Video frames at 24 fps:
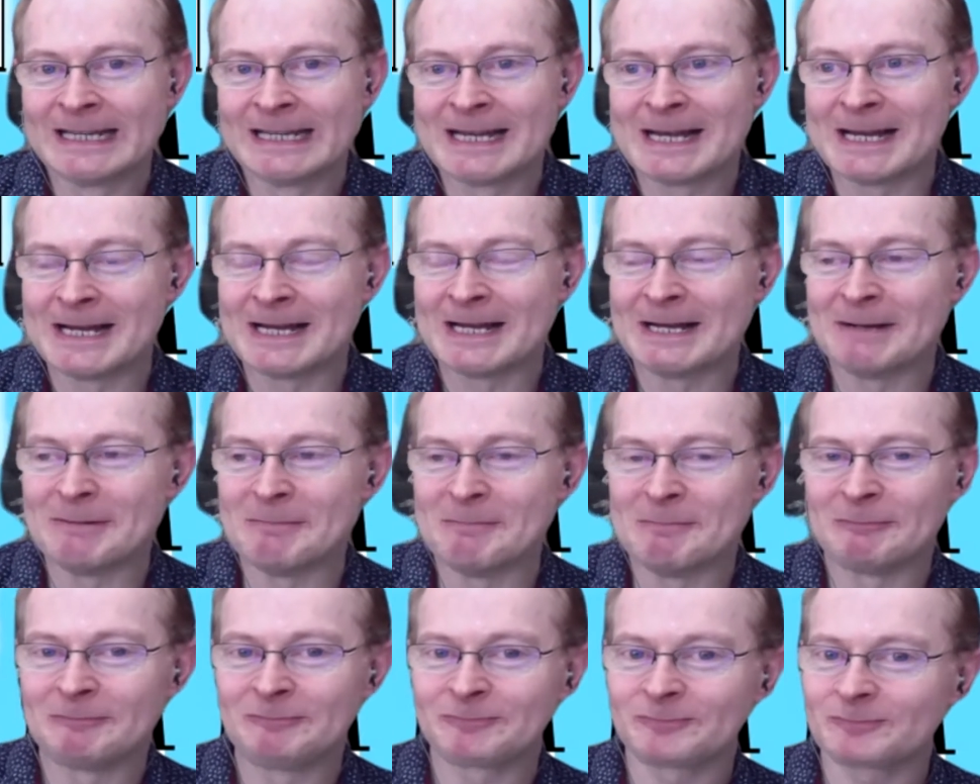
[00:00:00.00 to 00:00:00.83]

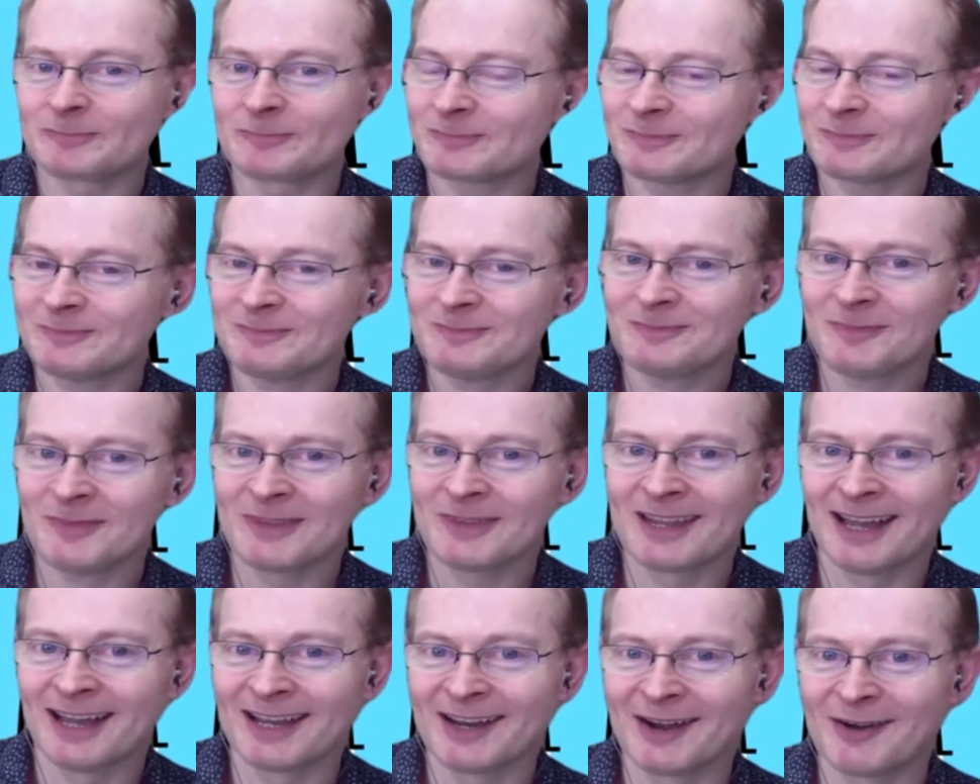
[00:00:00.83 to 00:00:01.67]
And
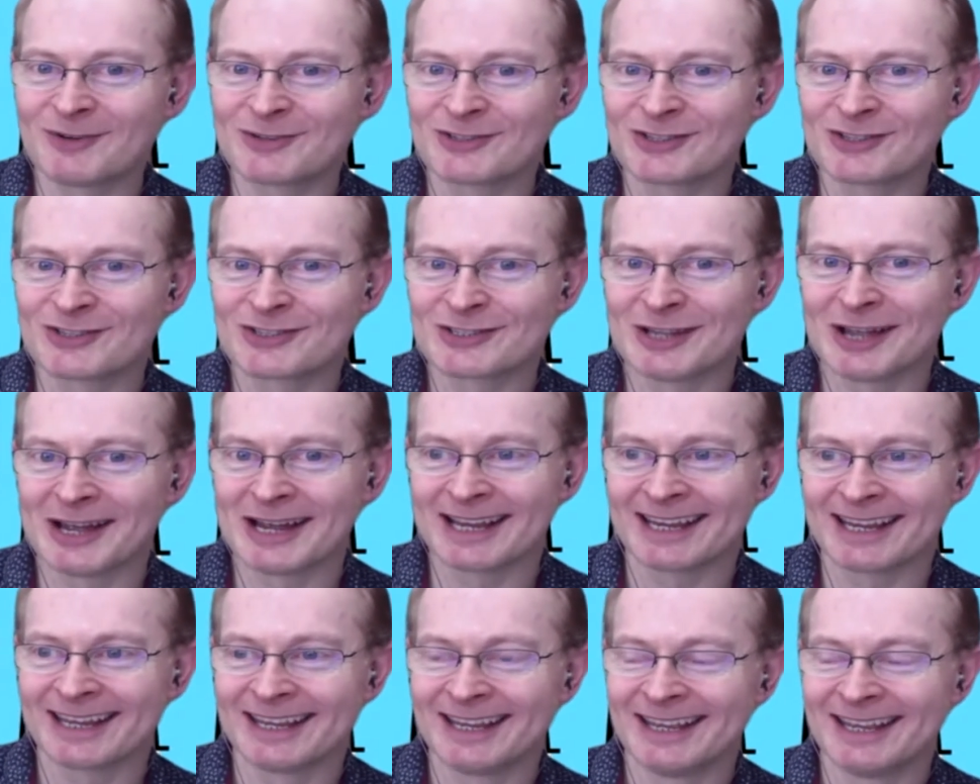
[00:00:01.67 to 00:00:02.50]
I was just
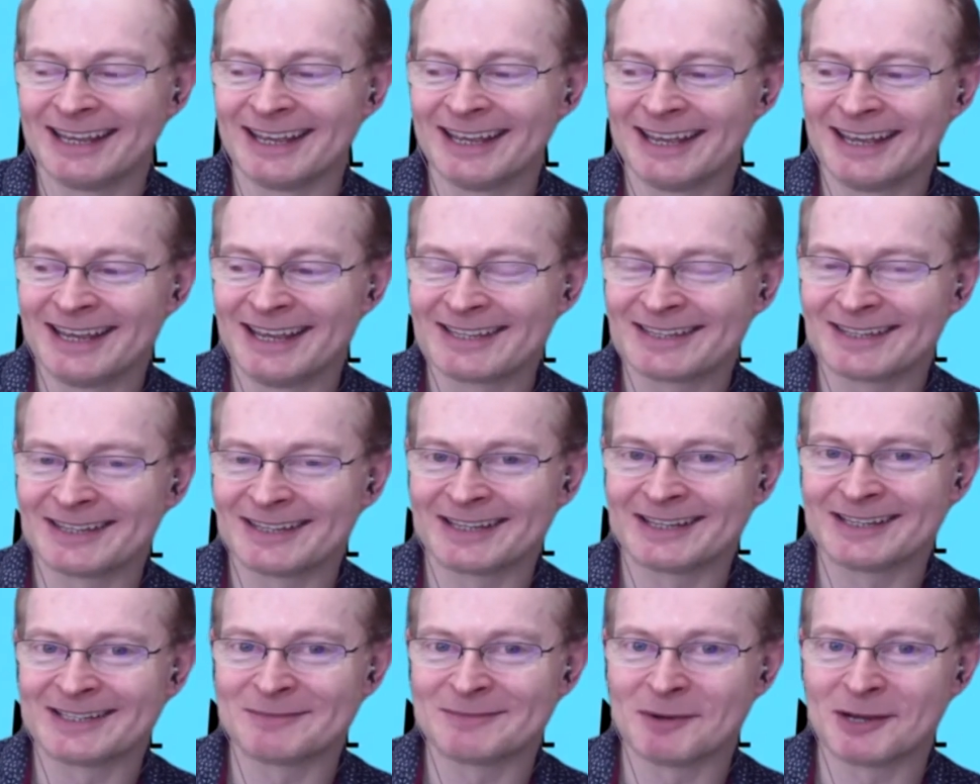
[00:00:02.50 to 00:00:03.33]
like
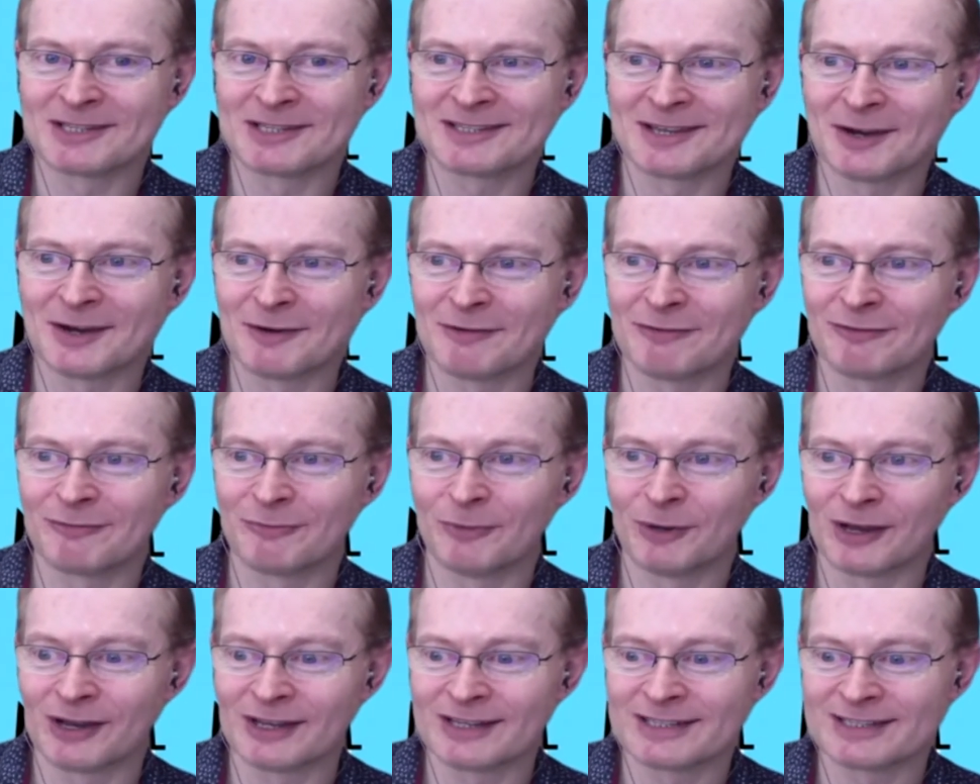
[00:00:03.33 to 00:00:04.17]
thinking to myself,
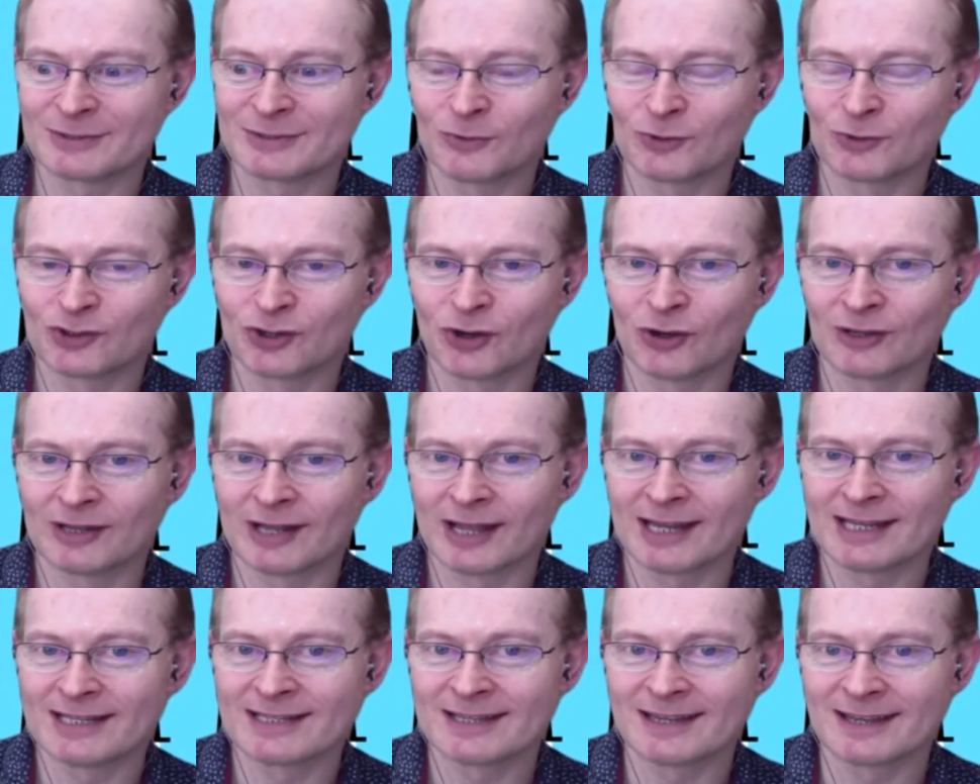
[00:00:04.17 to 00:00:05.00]
when I saw John
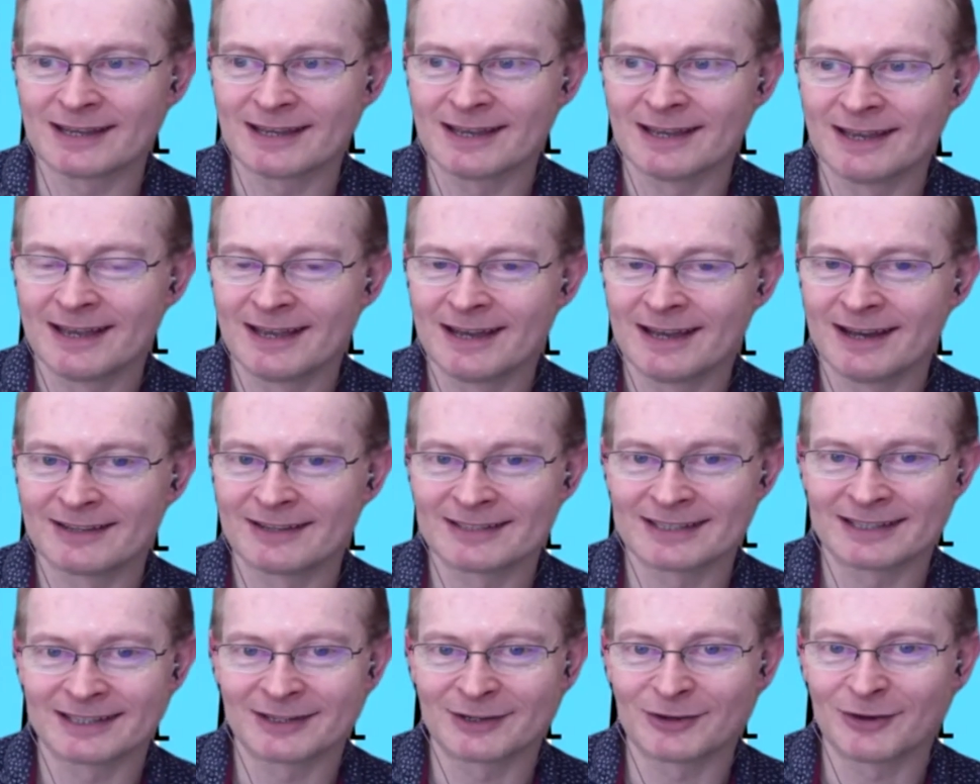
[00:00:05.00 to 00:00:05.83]
later, I
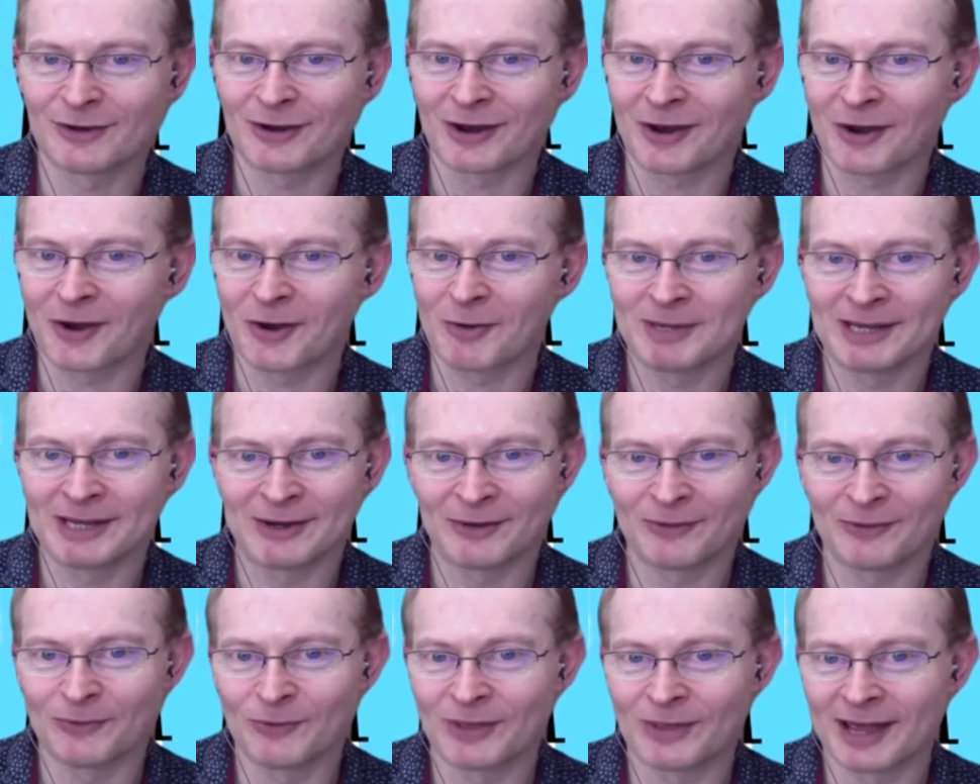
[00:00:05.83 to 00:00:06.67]
think, God, I hope he
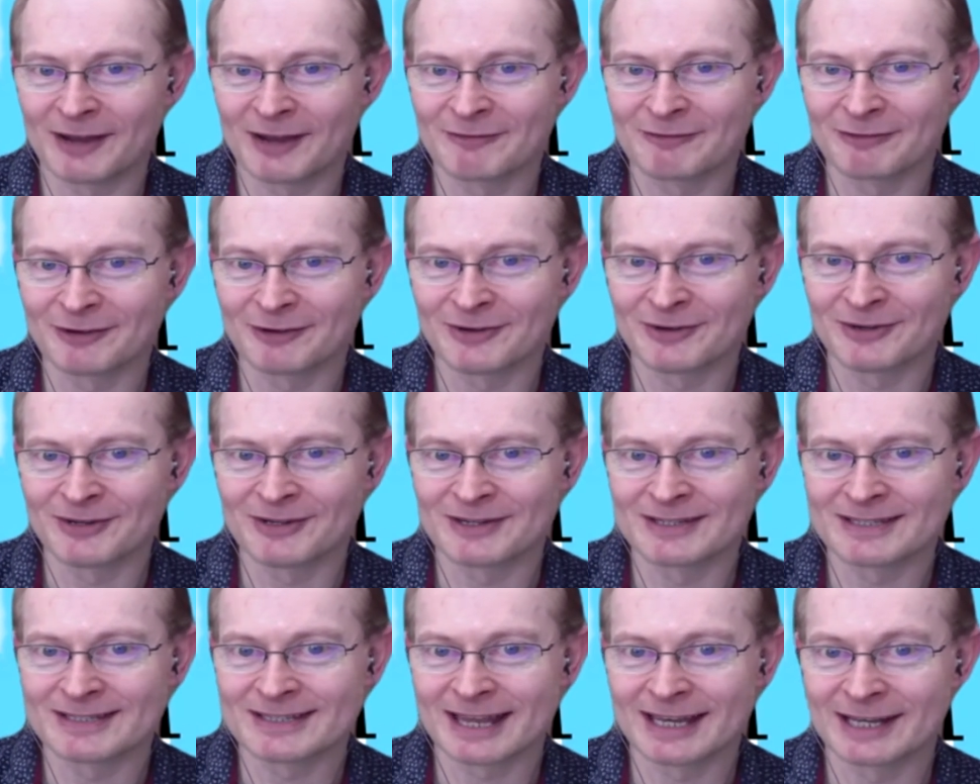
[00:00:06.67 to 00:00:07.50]
got all that in
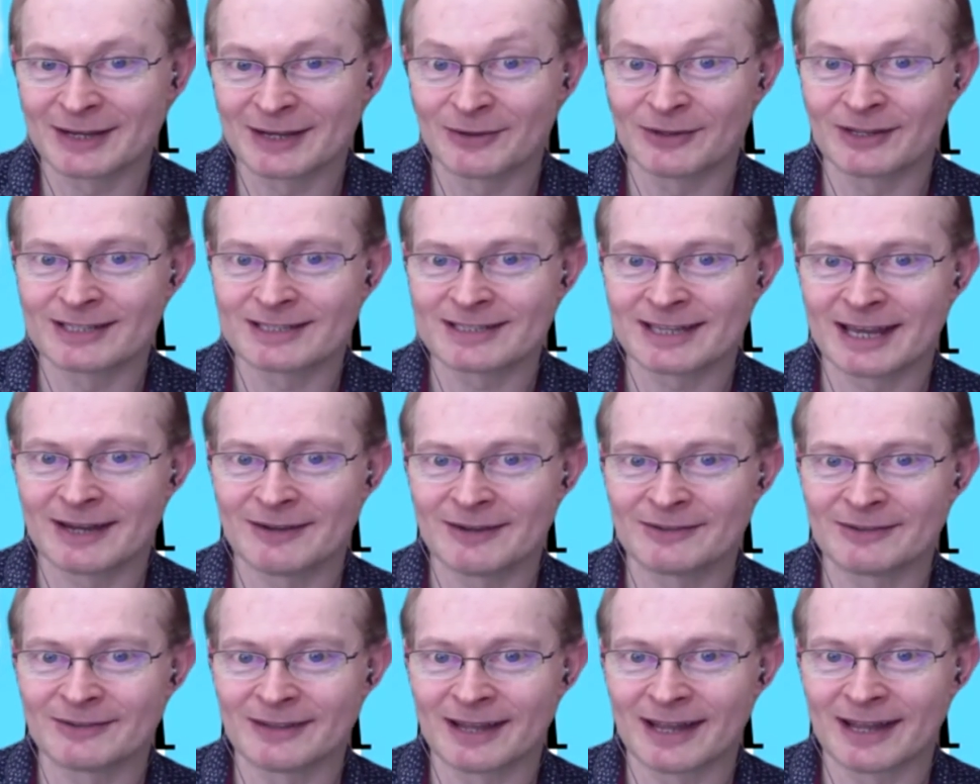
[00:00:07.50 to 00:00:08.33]
focus and he got the
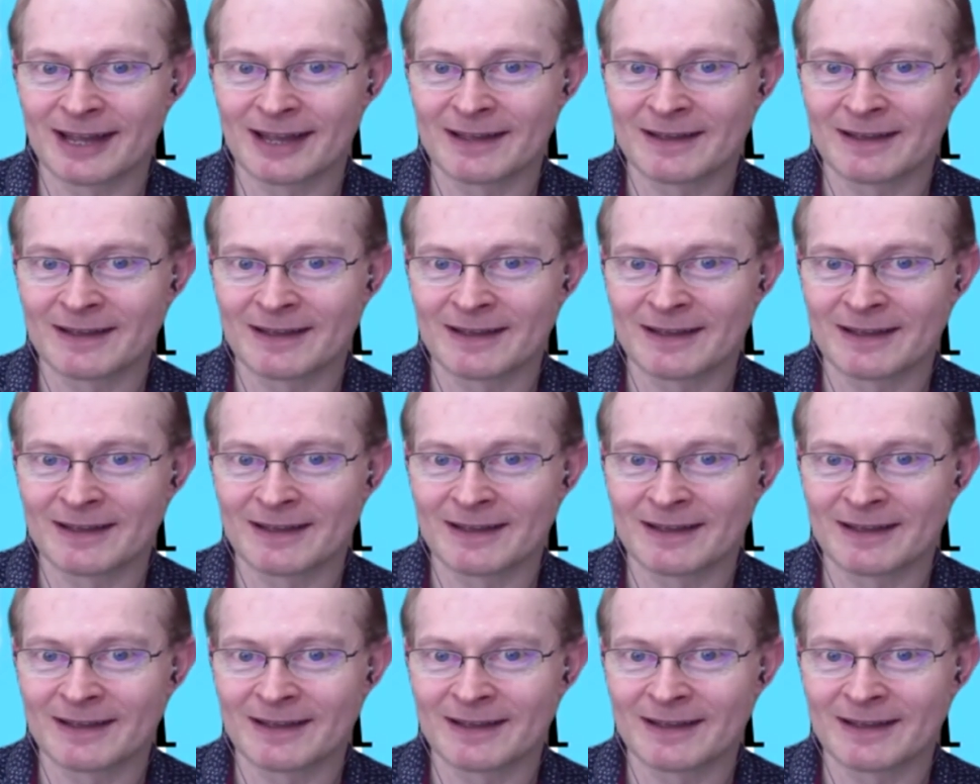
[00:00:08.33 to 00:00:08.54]
sound on that.